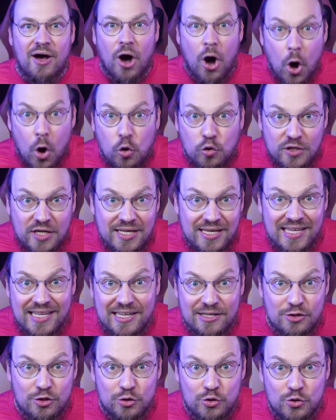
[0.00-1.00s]
All they
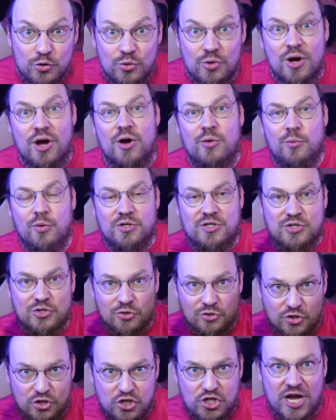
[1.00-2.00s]
needed to do was
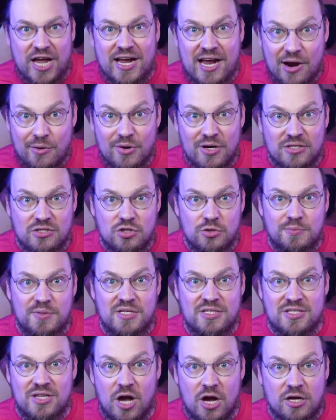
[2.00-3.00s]
to check our
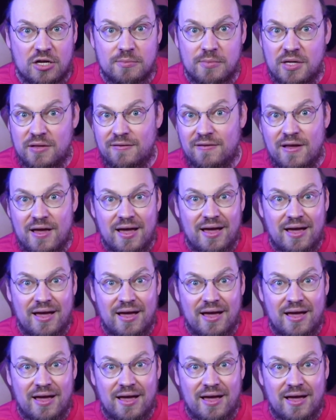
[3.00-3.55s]
SUP's document,